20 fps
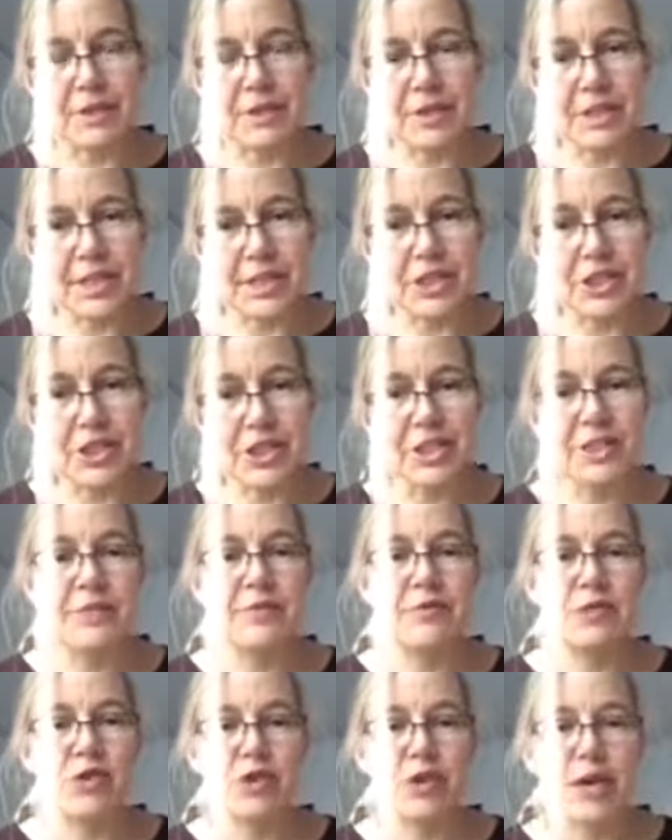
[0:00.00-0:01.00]

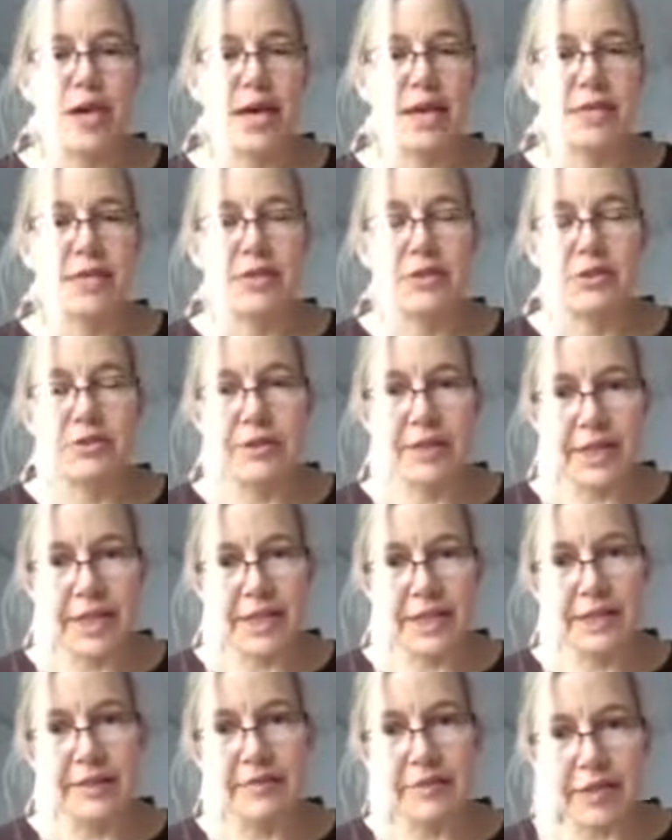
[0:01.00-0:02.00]
digestive tract and they're
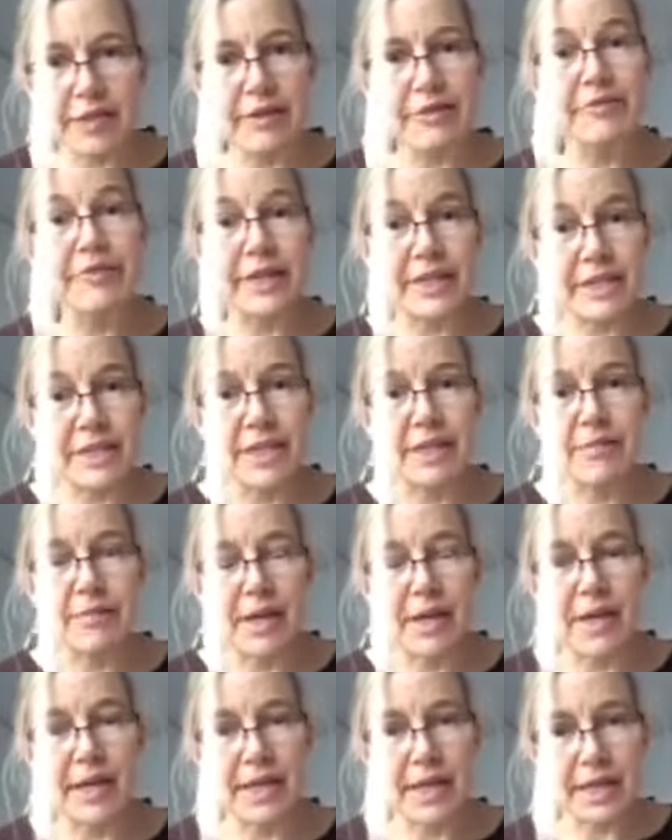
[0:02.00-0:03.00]
negatively affecting
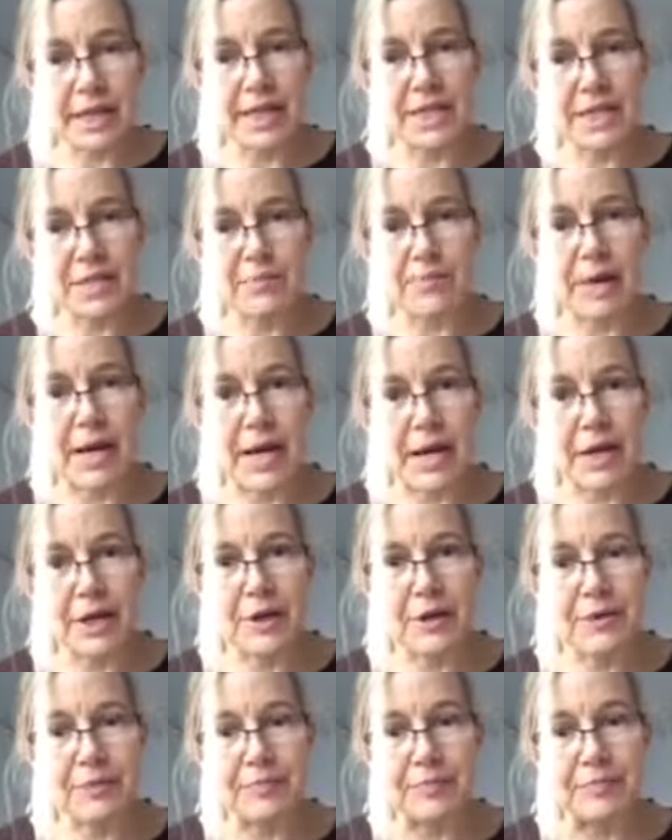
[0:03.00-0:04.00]
my gut's
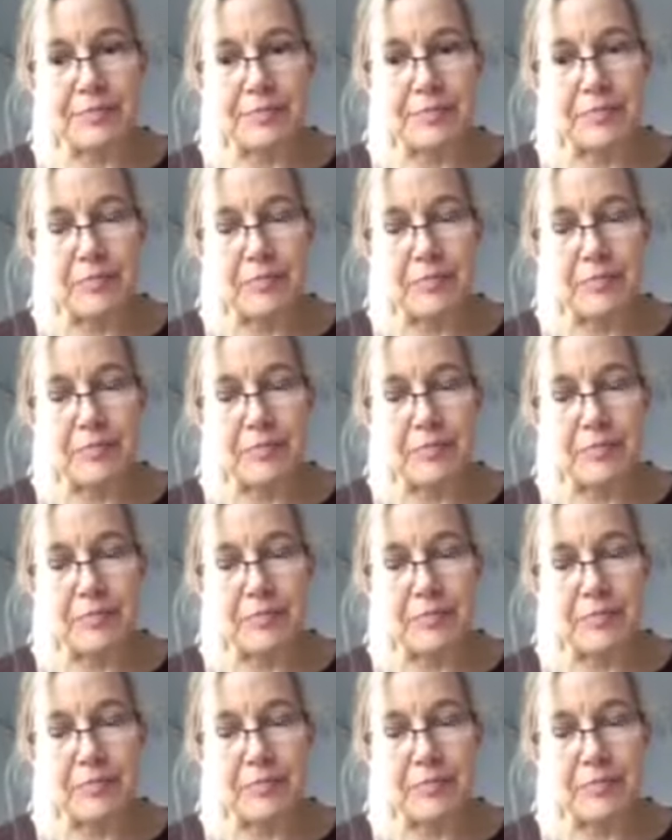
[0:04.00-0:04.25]
biome.